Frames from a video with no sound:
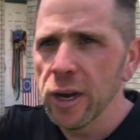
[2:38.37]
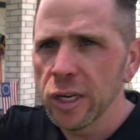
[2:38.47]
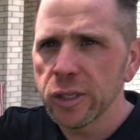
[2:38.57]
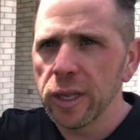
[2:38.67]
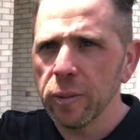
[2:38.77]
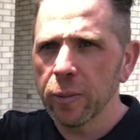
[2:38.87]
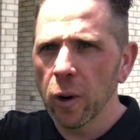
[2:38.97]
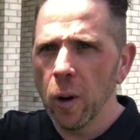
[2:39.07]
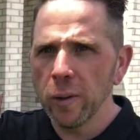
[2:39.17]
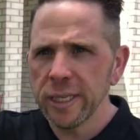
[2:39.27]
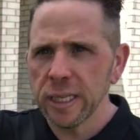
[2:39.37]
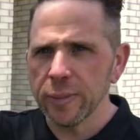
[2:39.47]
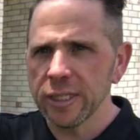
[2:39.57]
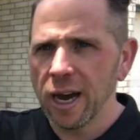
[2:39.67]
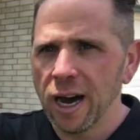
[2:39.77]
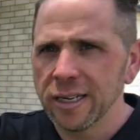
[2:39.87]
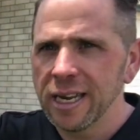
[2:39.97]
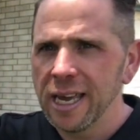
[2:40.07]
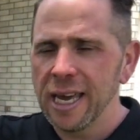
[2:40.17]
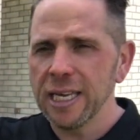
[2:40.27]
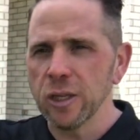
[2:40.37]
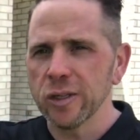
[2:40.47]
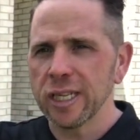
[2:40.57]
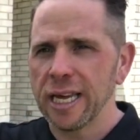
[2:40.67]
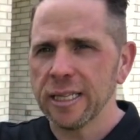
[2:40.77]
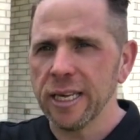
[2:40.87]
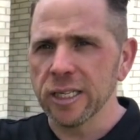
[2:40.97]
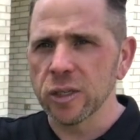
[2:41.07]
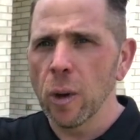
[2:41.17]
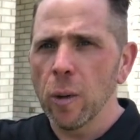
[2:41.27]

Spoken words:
so that when we're holding the baton, it looks like this.